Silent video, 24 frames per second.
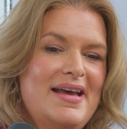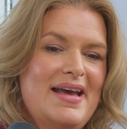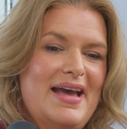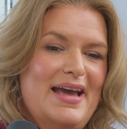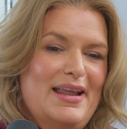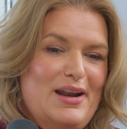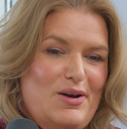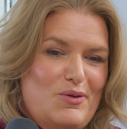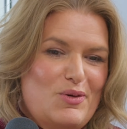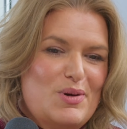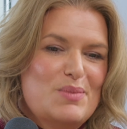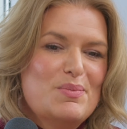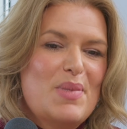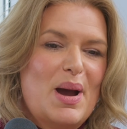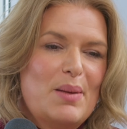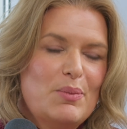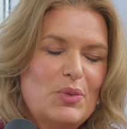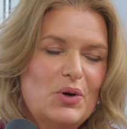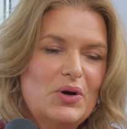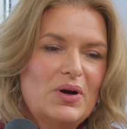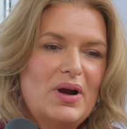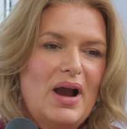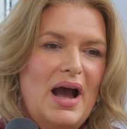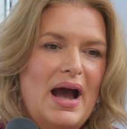And I
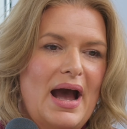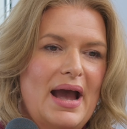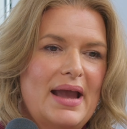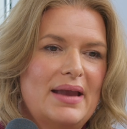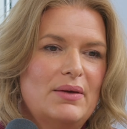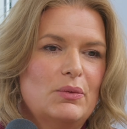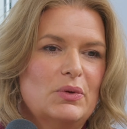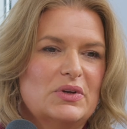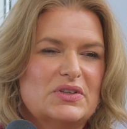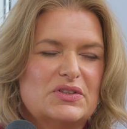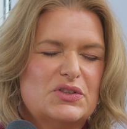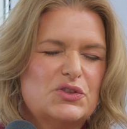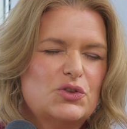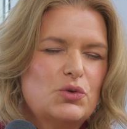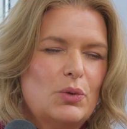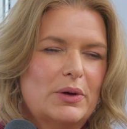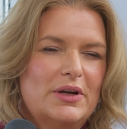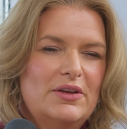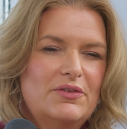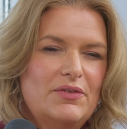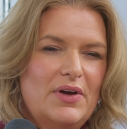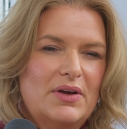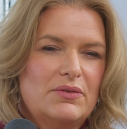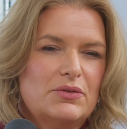remember I was
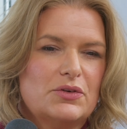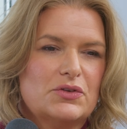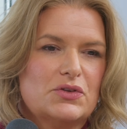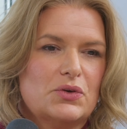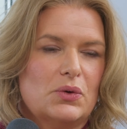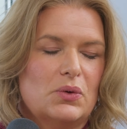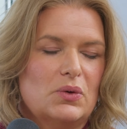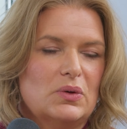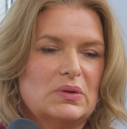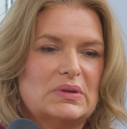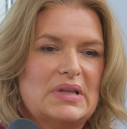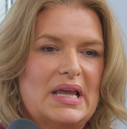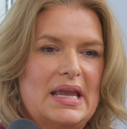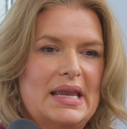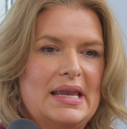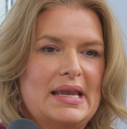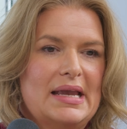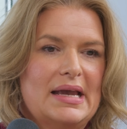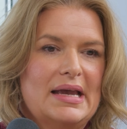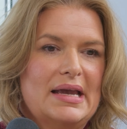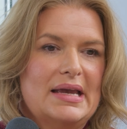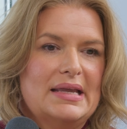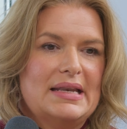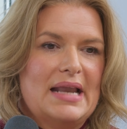25 years old,
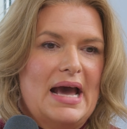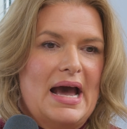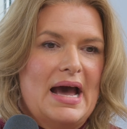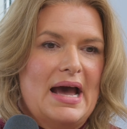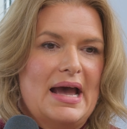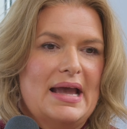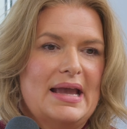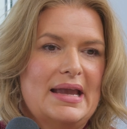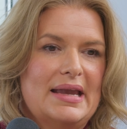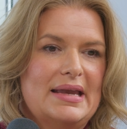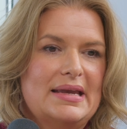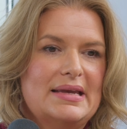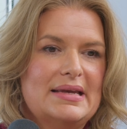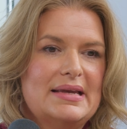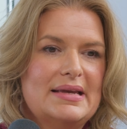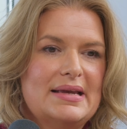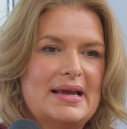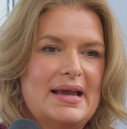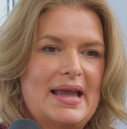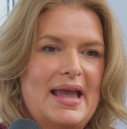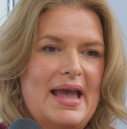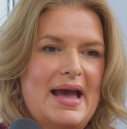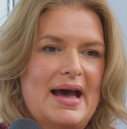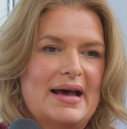and I
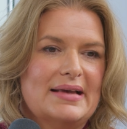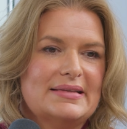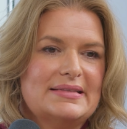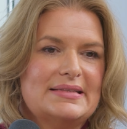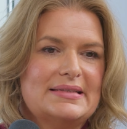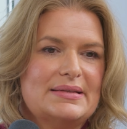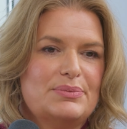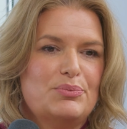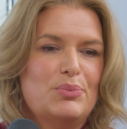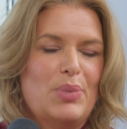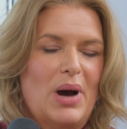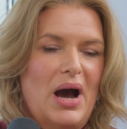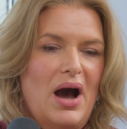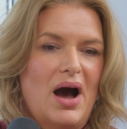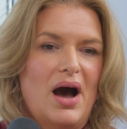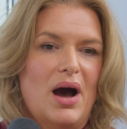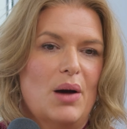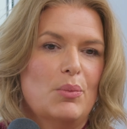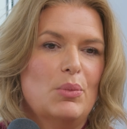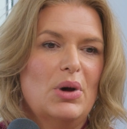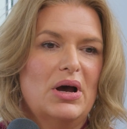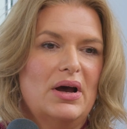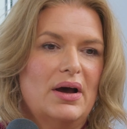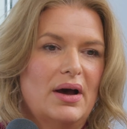asked
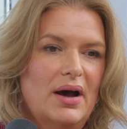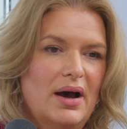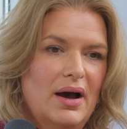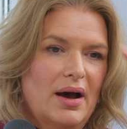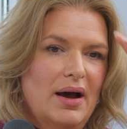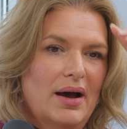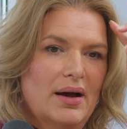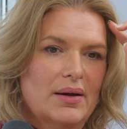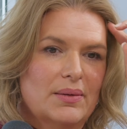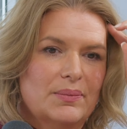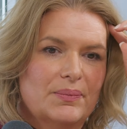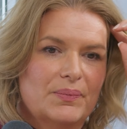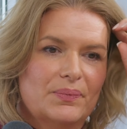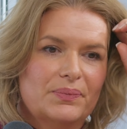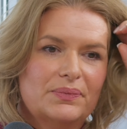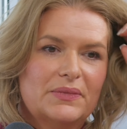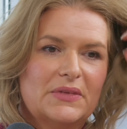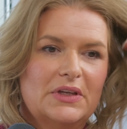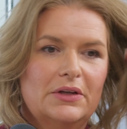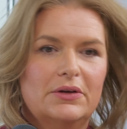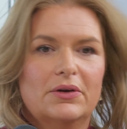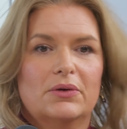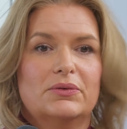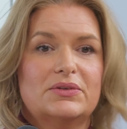Bob,
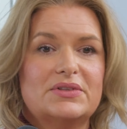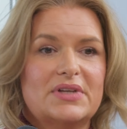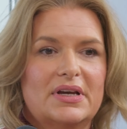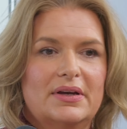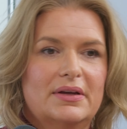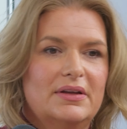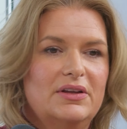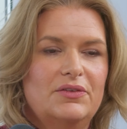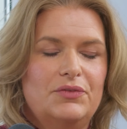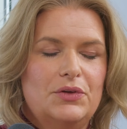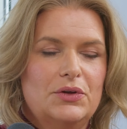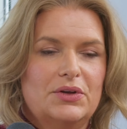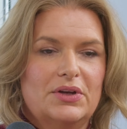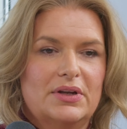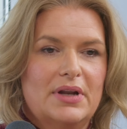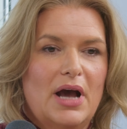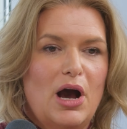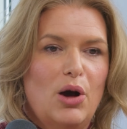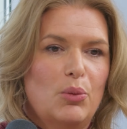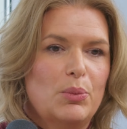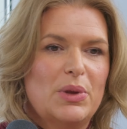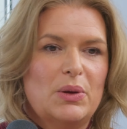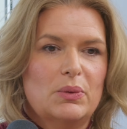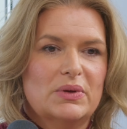if you could
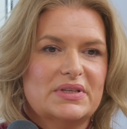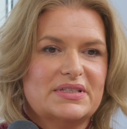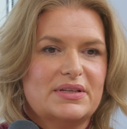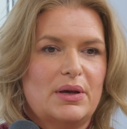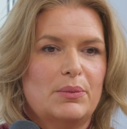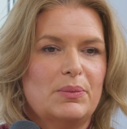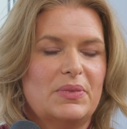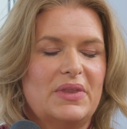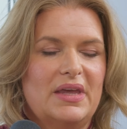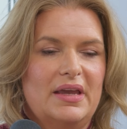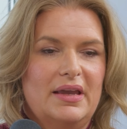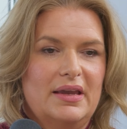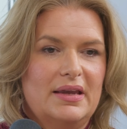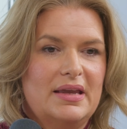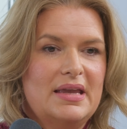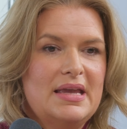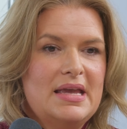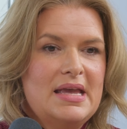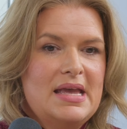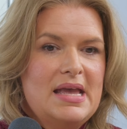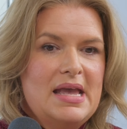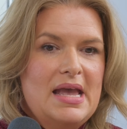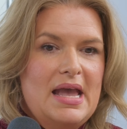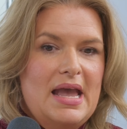help me with something.
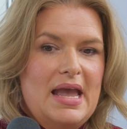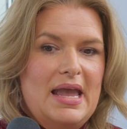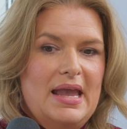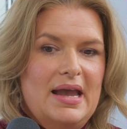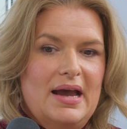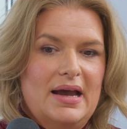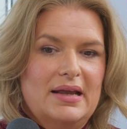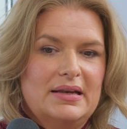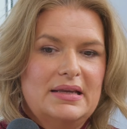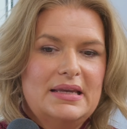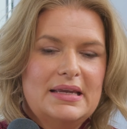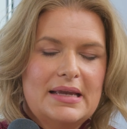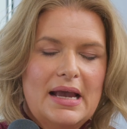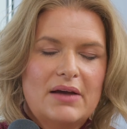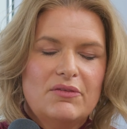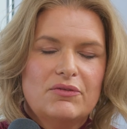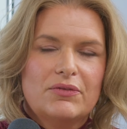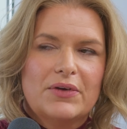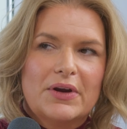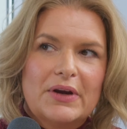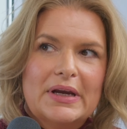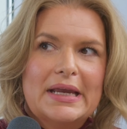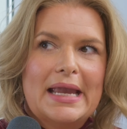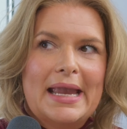And he got
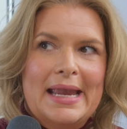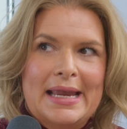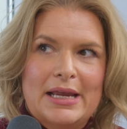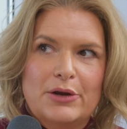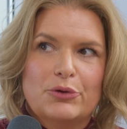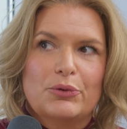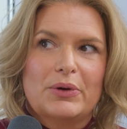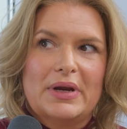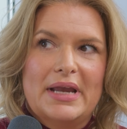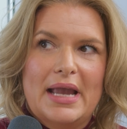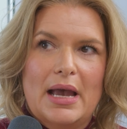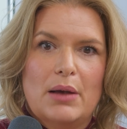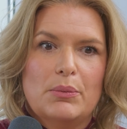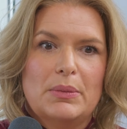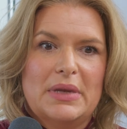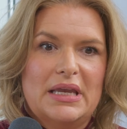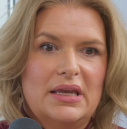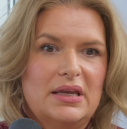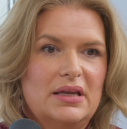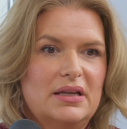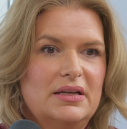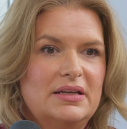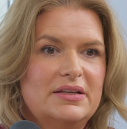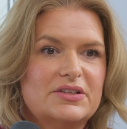very angry at
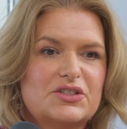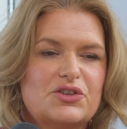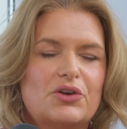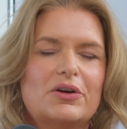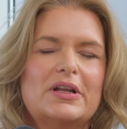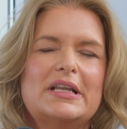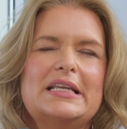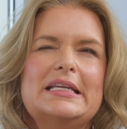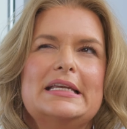me, and he started